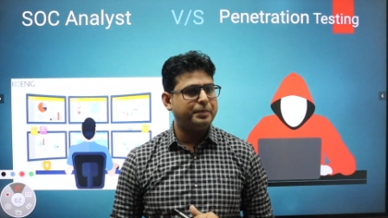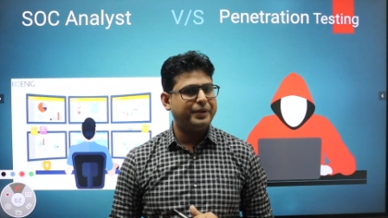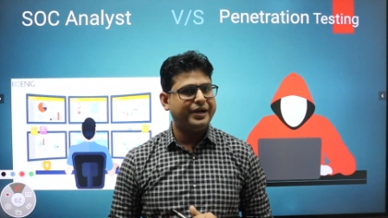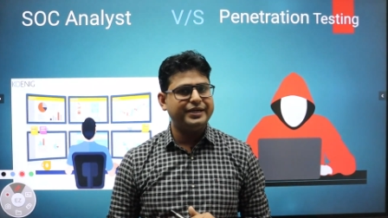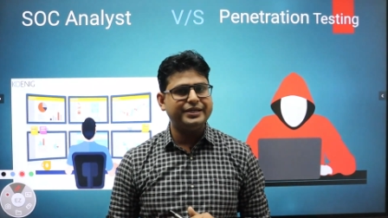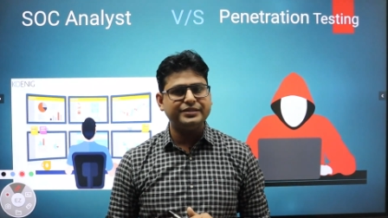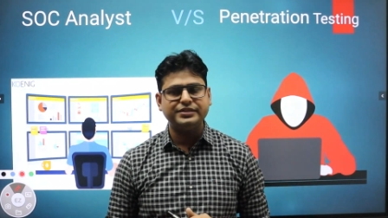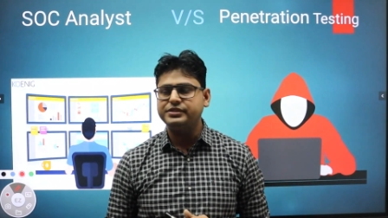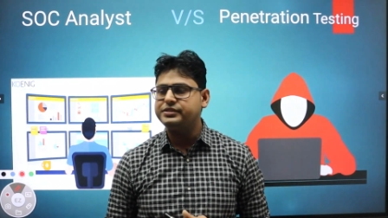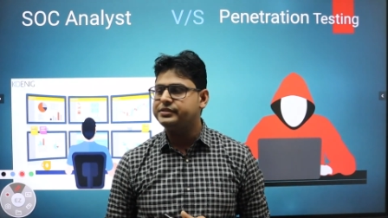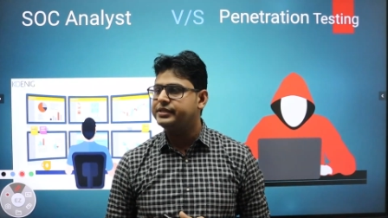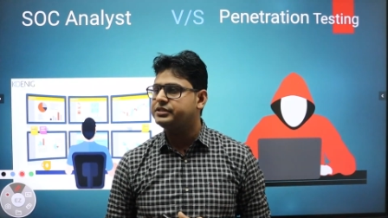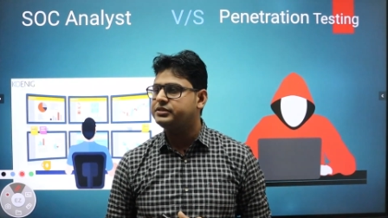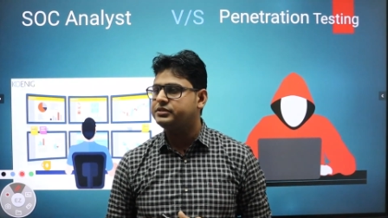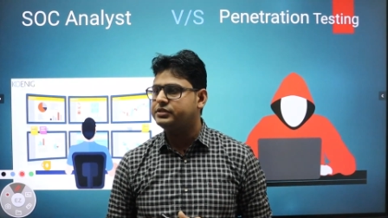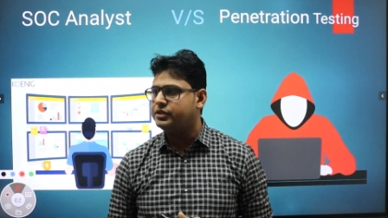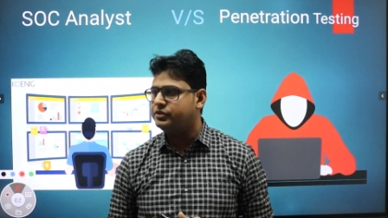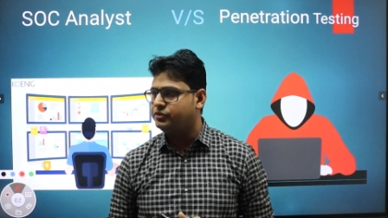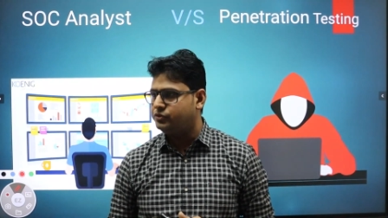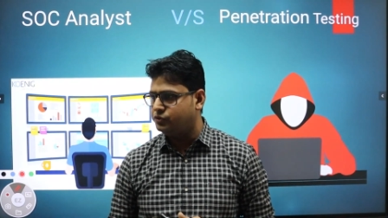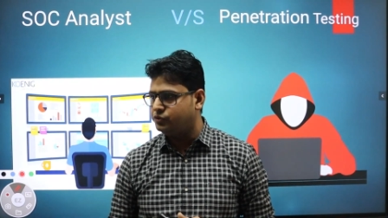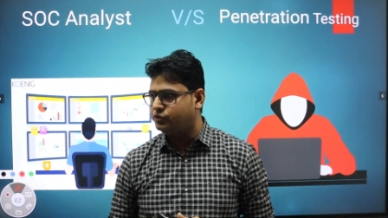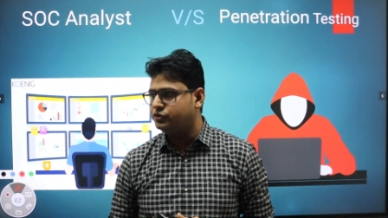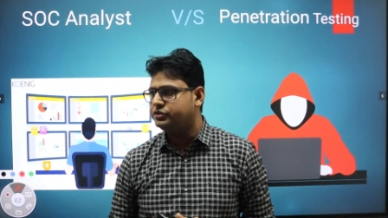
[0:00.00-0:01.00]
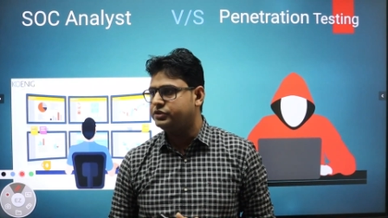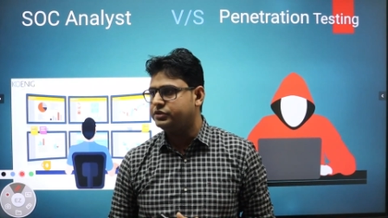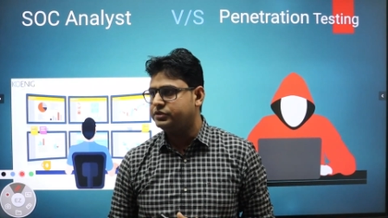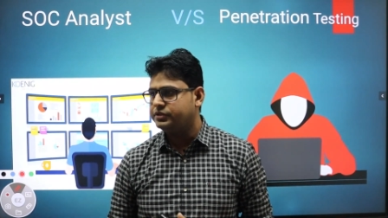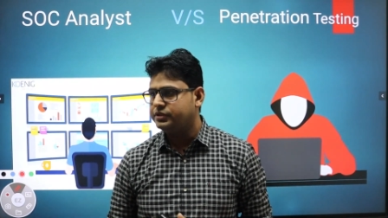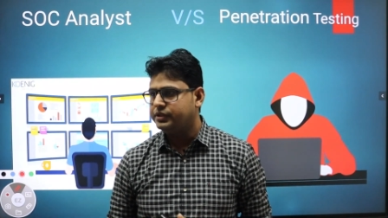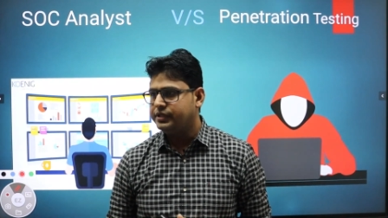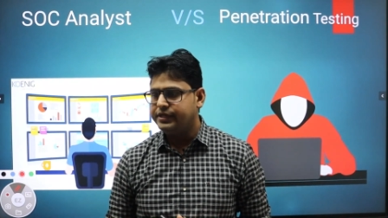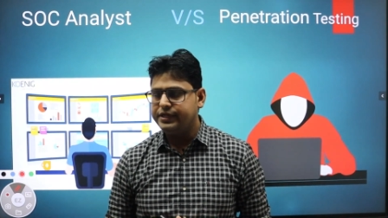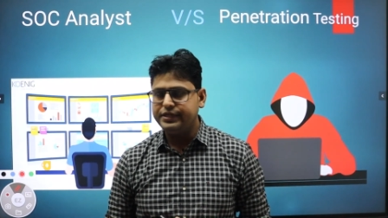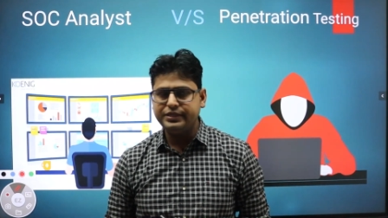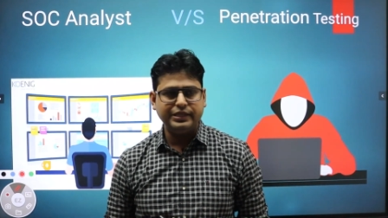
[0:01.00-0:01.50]
penetration tester use
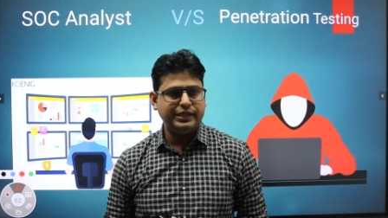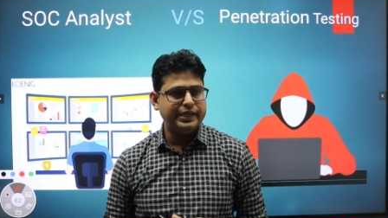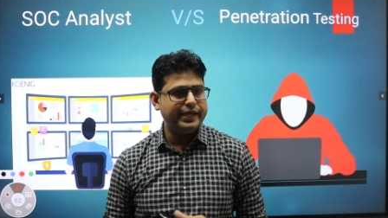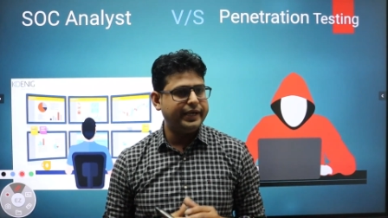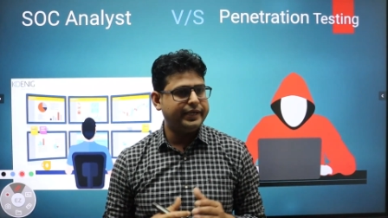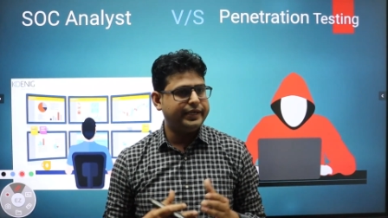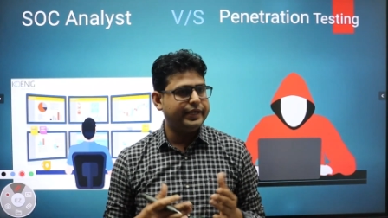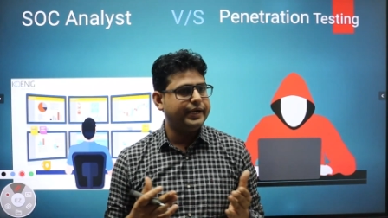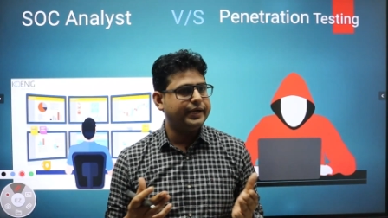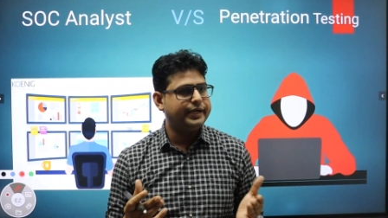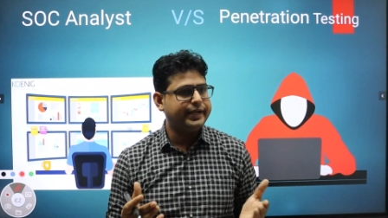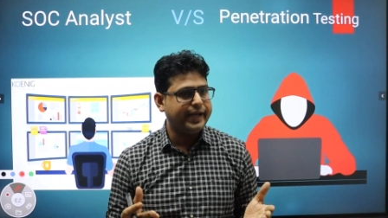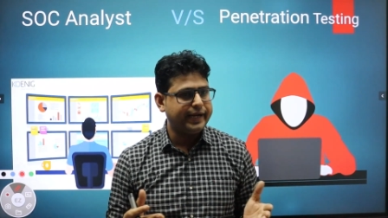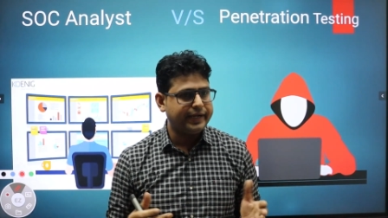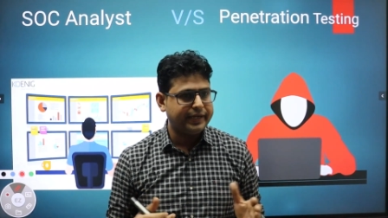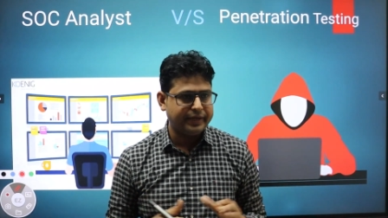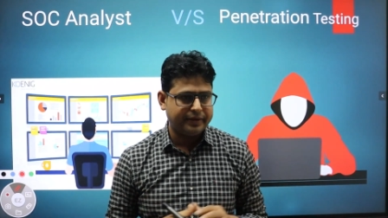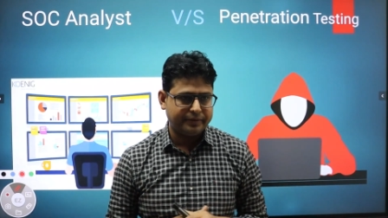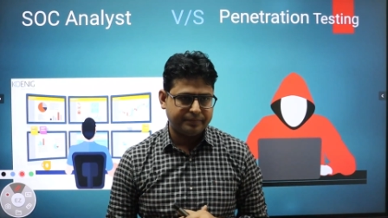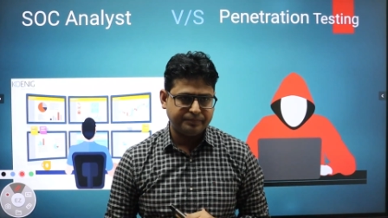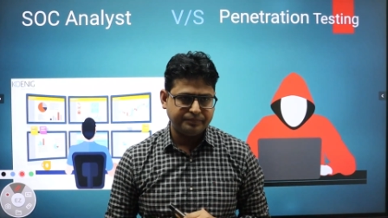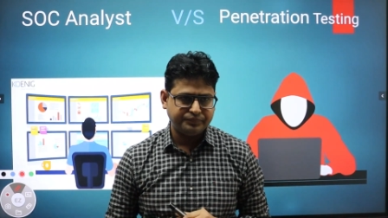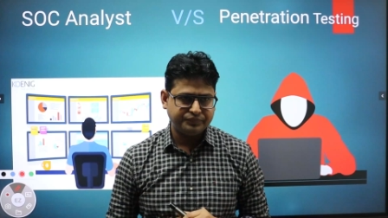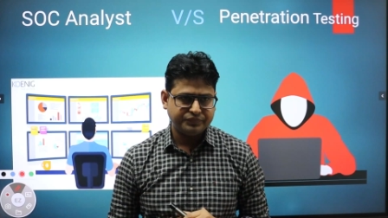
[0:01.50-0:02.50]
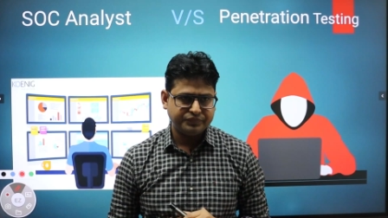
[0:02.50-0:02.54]
is like an attacker,